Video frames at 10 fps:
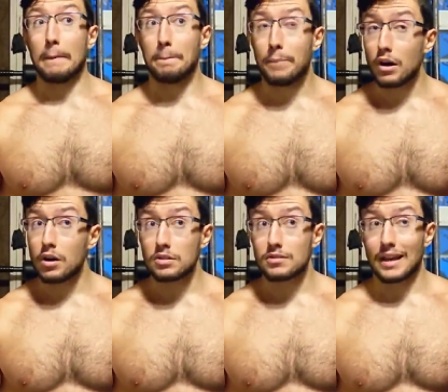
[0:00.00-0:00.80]

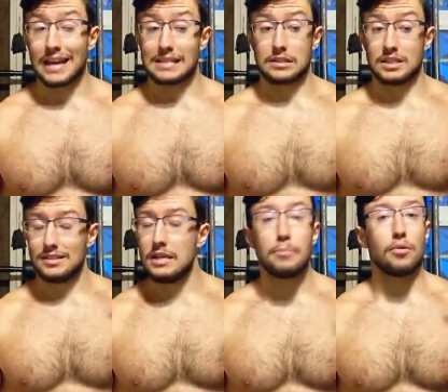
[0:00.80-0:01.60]
But it's
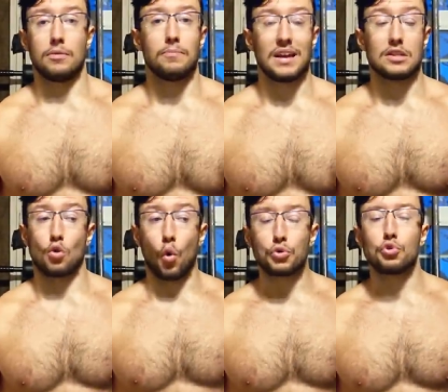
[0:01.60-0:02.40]
deeper.
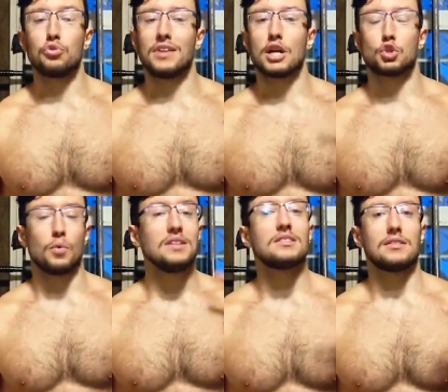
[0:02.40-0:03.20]
It's also a
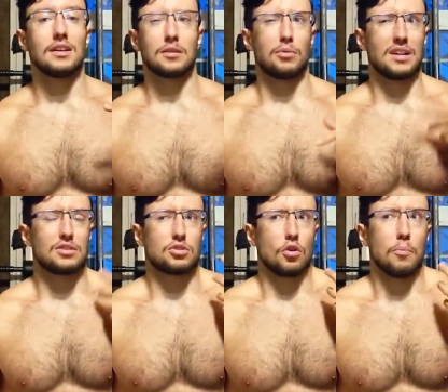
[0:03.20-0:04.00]
natural instinct, but
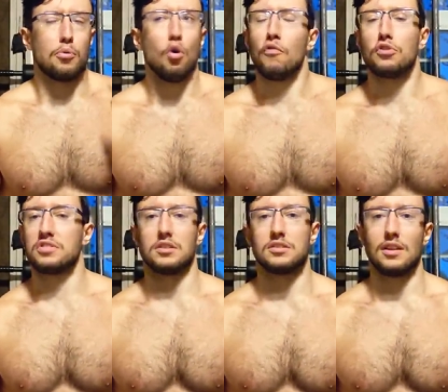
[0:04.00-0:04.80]
it's a
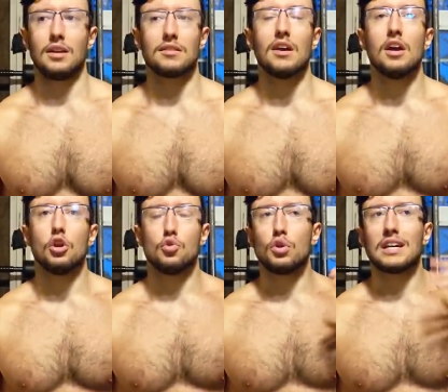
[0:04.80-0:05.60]
perverse instinct.
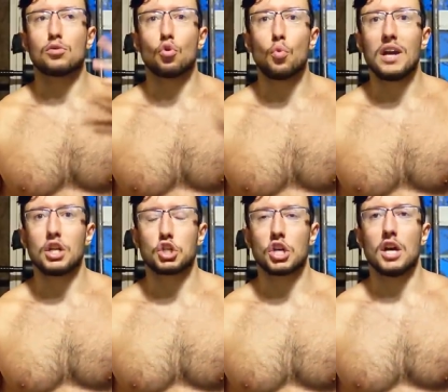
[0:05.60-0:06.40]
You look at the
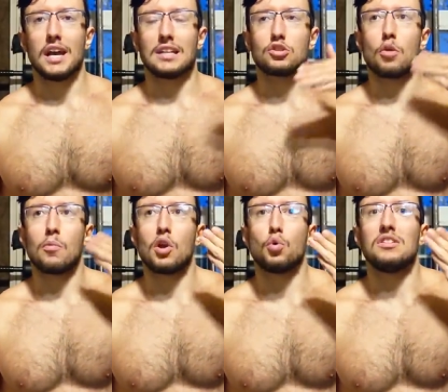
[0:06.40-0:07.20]
rich, it's
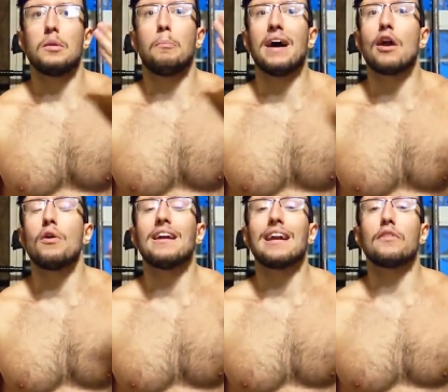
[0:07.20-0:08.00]
someone who did
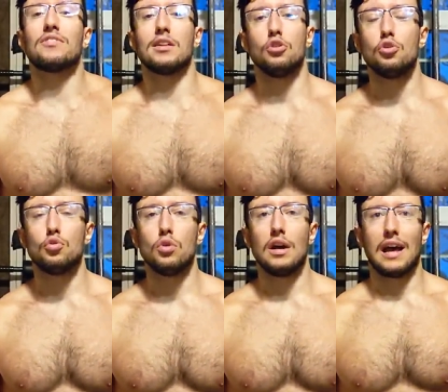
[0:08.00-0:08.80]
better in life than
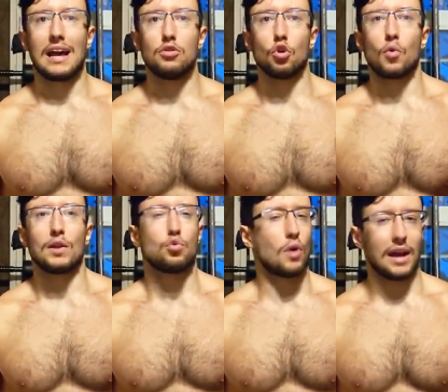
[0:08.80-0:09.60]
you, and you're
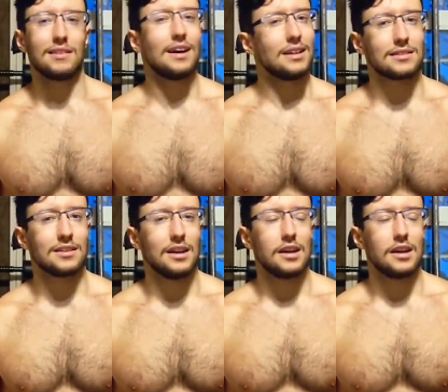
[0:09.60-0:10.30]
going to hate that.